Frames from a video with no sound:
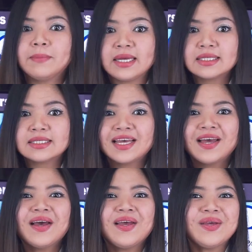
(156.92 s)
means
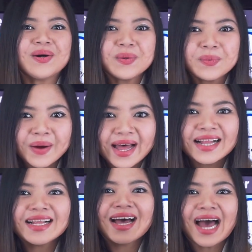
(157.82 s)
you're
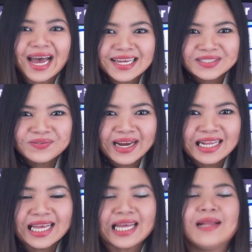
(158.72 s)
well
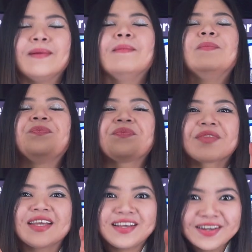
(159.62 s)
hydrated.
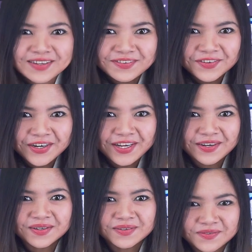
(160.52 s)
Good for
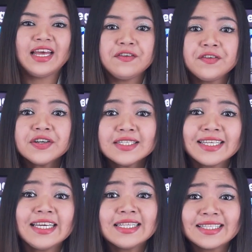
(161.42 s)
you. If your
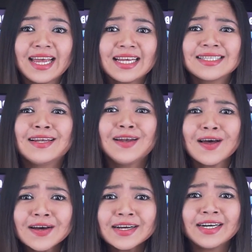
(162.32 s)
skin takes
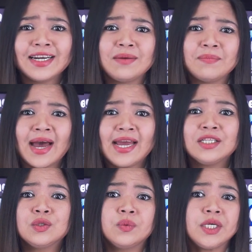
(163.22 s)
longer than
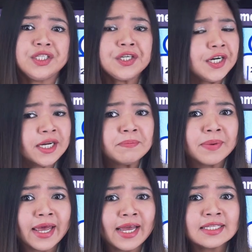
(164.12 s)
mine to return in
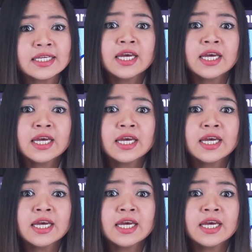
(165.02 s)
place,